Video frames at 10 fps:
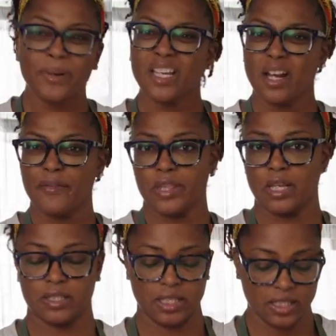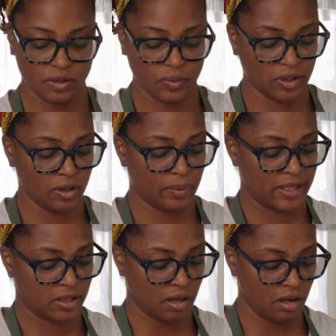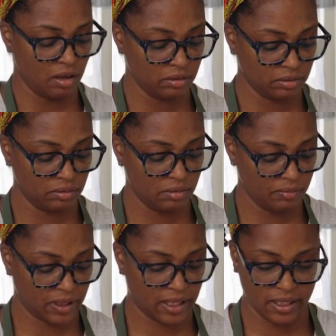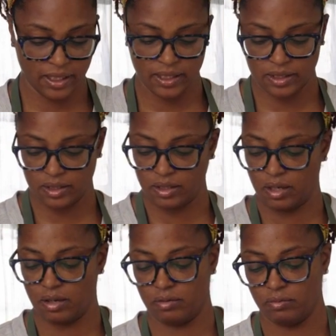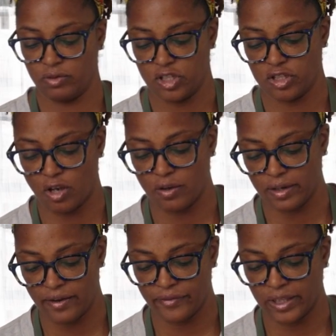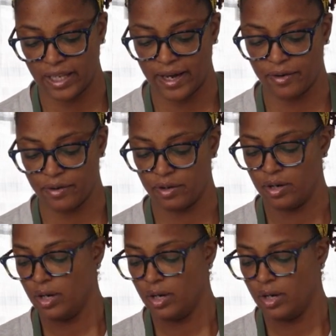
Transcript: gonna get everything seasoned with a little bit of salt because, you know, we should salt every layer